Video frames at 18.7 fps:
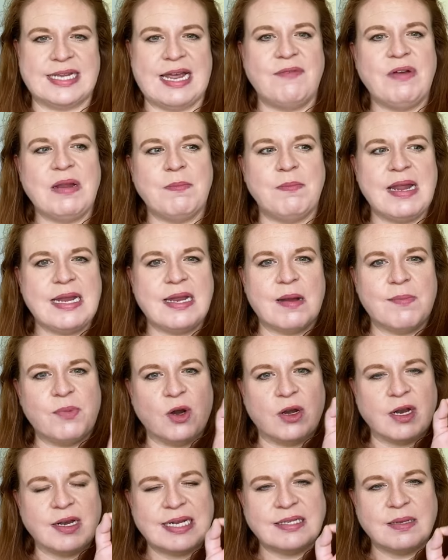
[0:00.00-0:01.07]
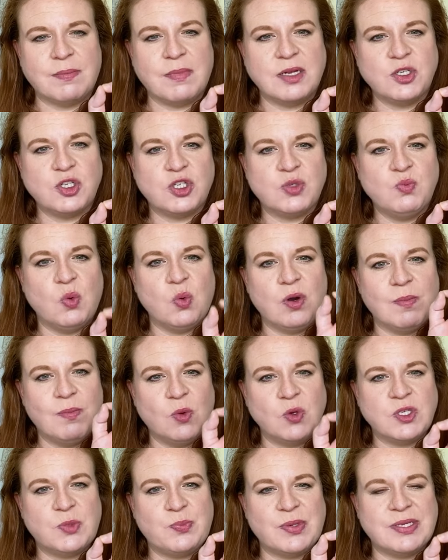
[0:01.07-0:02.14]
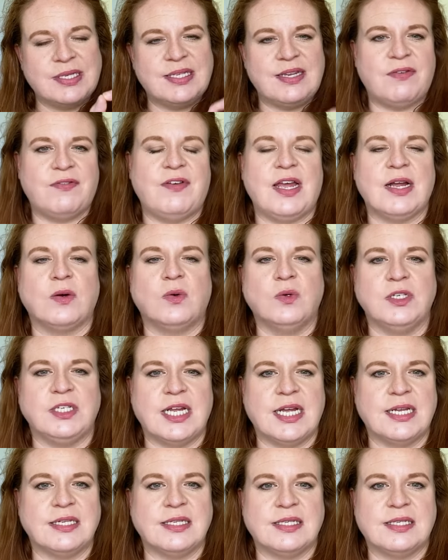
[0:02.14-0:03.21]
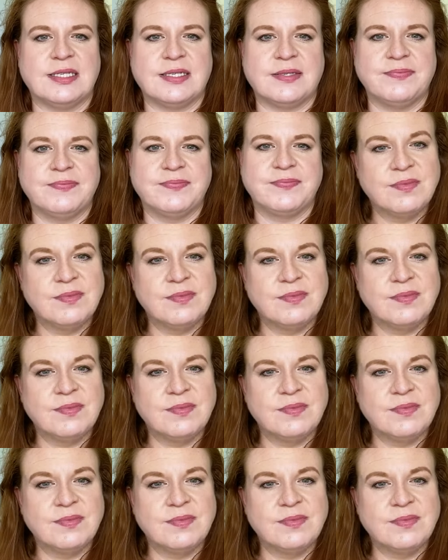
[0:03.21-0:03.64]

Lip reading: Every media product has a much smaller, more specific audience.